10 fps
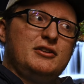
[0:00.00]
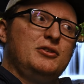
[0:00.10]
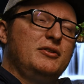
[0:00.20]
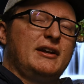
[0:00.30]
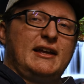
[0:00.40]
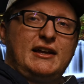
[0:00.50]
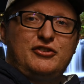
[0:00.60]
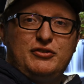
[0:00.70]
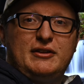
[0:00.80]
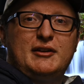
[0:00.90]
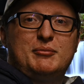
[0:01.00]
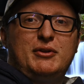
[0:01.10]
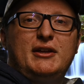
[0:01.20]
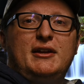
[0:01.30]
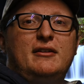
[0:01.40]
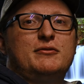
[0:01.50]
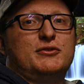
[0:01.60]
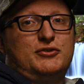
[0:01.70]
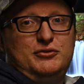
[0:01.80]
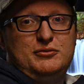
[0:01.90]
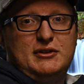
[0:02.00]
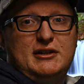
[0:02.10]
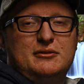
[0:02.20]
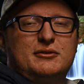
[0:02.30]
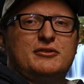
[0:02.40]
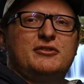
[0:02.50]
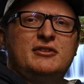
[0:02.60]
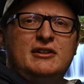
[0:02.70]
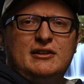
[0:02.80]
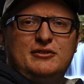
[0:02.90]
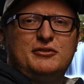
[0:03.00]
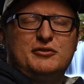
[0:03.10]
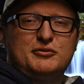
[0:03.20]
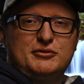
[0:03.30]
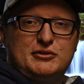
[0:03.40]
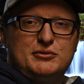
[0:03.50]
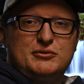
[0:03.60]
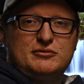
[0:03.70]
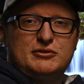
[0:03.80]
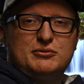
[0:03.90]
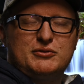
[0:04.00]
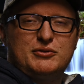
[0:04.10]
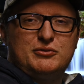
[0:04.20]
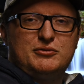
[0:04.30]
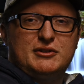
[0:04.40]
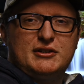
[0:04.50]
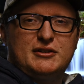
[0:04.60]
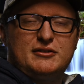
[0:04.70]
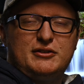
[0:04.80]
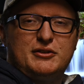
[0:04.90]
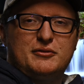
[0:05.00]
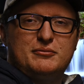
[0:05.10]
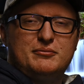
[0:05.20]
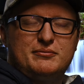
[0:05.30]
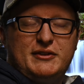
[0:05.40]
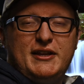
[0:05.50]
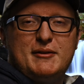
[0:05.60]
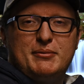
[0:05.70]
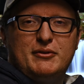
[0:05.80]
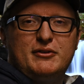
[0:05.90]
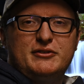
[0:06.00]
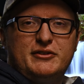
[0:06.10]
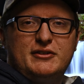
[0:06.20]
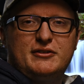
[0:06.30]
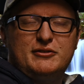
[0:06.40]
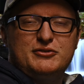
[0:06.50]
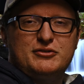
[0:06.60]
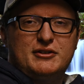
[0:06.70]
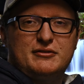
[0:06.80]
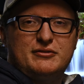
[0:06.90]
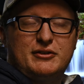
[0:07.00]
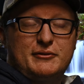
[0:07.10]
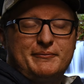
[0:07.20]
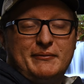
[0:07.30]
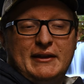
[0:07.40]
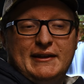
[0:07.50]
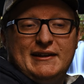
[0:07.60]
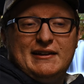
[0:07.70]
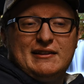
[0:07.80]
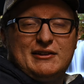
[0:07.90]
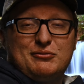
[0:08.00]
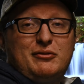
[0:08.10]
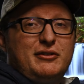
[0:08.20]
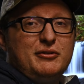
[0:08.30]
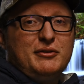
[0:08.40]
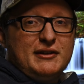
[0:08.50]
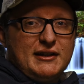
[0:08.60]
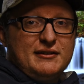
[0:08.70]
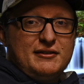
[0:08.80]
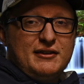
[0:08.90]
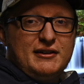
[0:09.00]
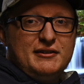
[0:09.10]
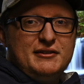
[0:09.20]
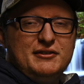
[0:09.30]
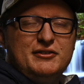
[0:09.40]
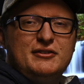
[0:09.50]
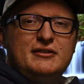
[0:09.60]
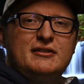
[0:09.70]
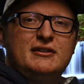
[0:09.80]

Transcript: you gotta actually let it play for two hours so that you record the whole, uh, you know, tape onto the hard drive. So that's really the only downside of this.